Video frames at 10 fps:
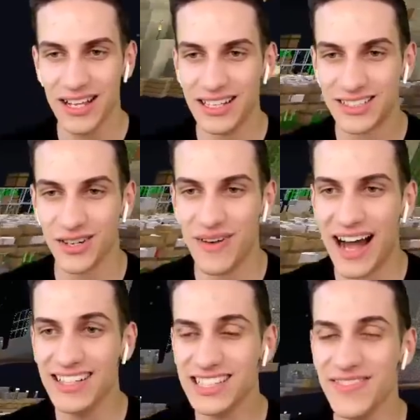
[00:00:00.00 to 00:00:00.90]
Let's go
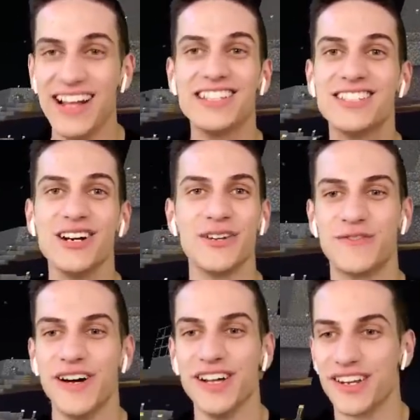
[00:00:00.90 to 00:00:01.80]
mine some stone and
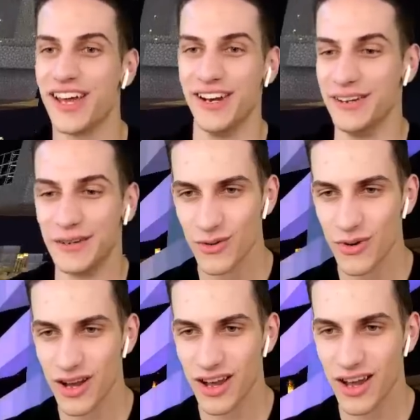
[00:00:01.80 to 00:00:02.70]
fill it in.
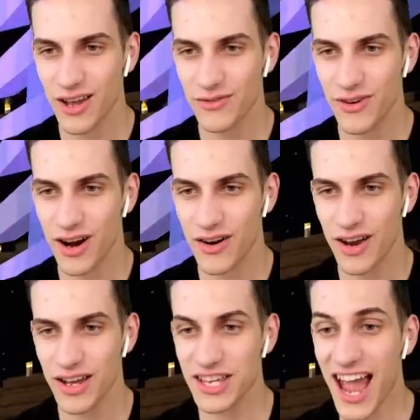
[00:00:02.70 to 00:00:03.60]
Wait for
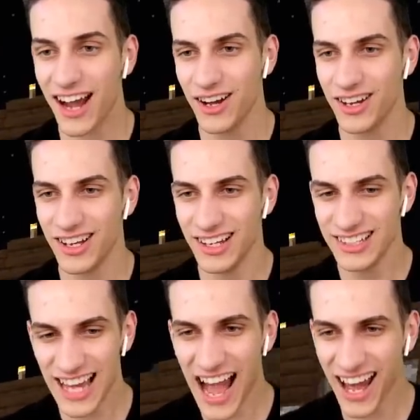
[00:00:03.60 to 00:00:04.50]
it. Yeah!
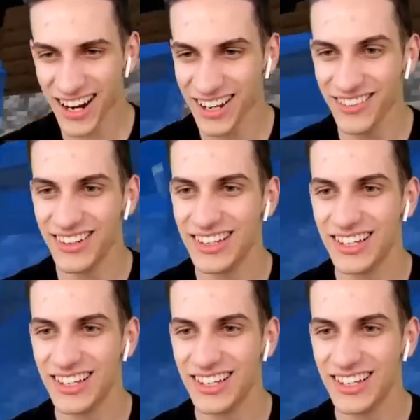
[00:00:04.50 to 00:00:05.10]
Got him!